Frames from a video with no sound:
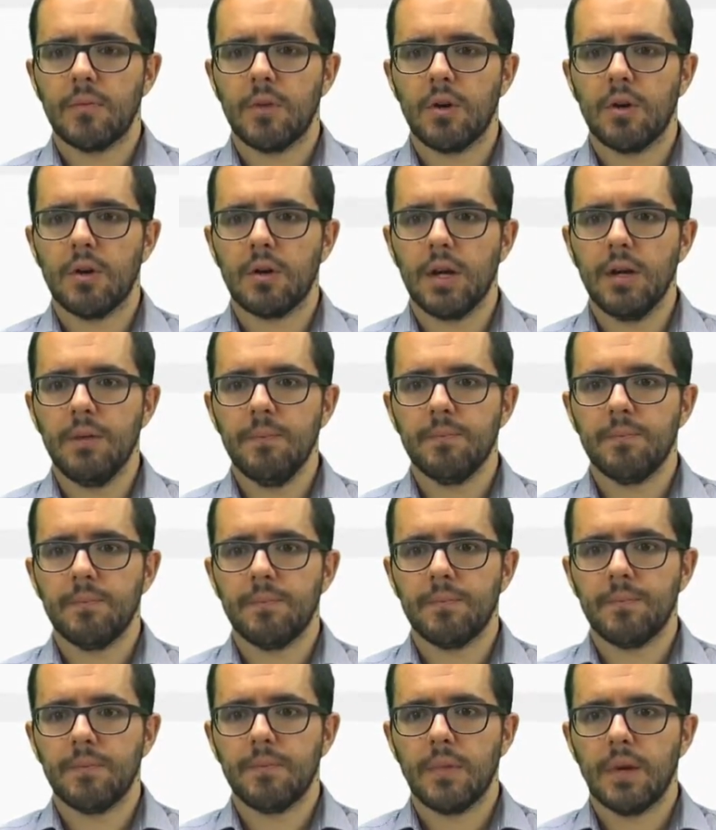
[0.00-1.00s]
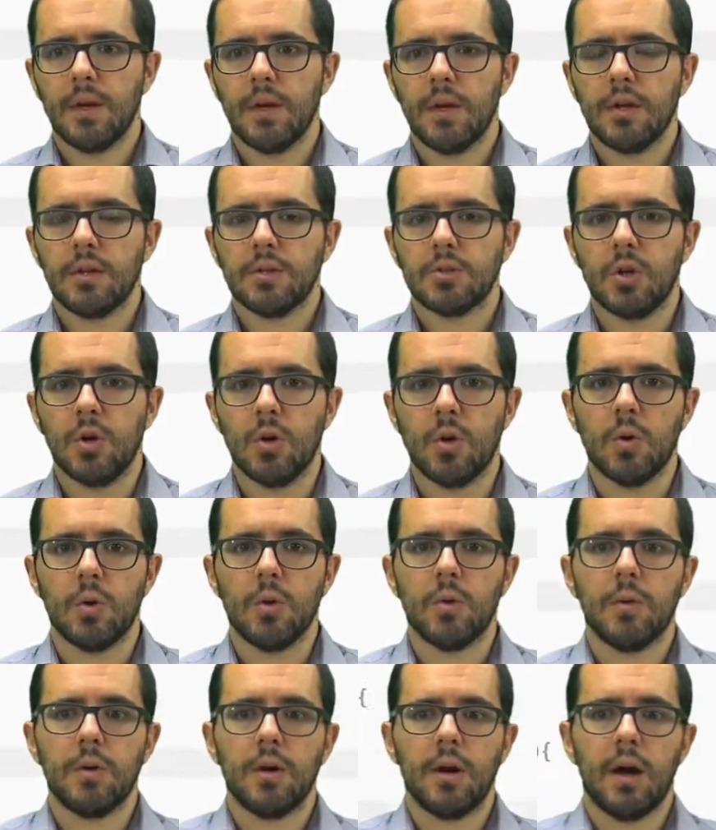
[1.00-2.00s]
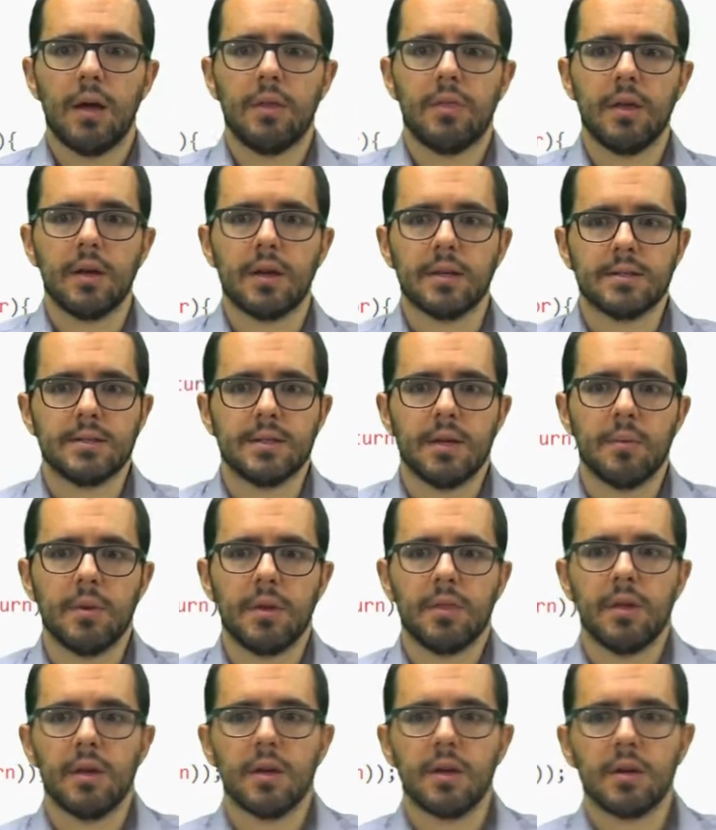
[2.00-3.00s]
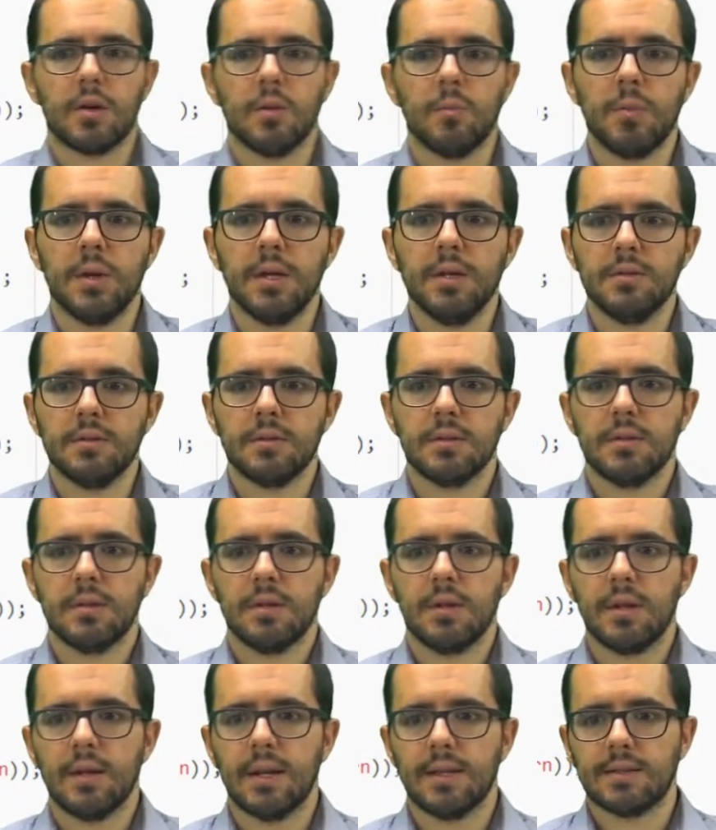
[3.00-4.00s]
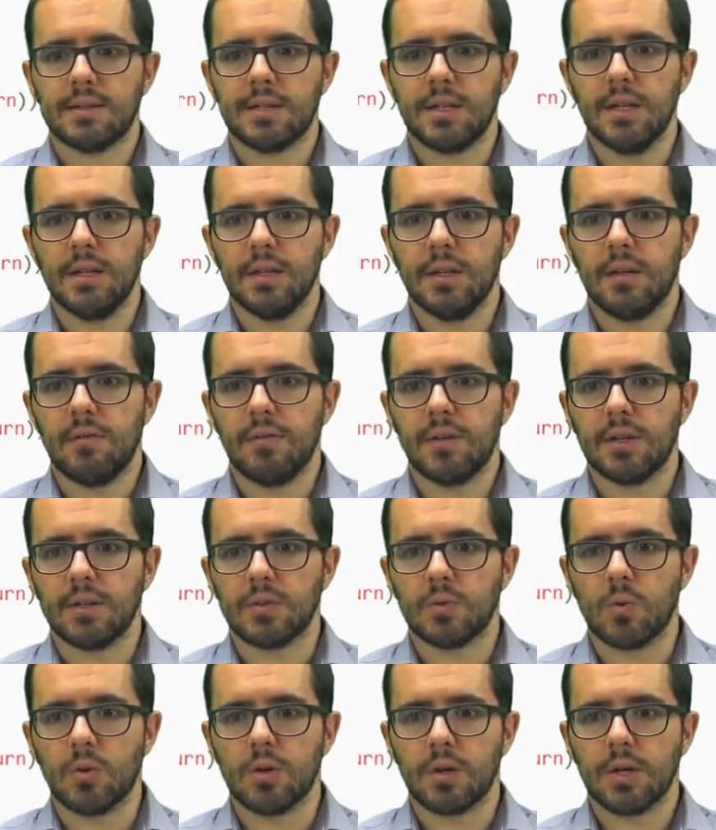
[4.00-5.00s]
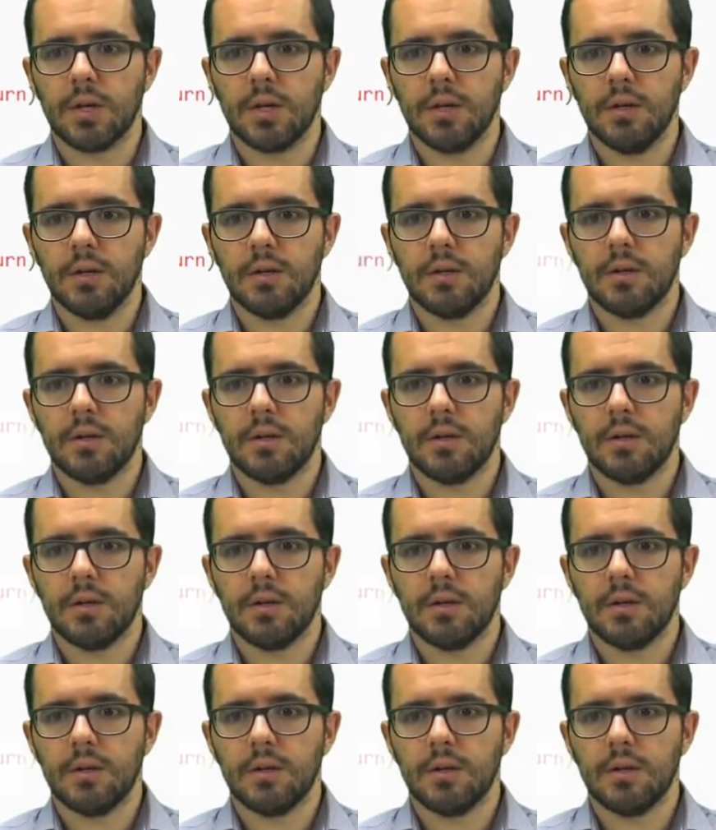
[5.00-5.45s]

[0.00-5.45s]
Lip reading: Okay, so I think it's everything complete. Let's see if it is working.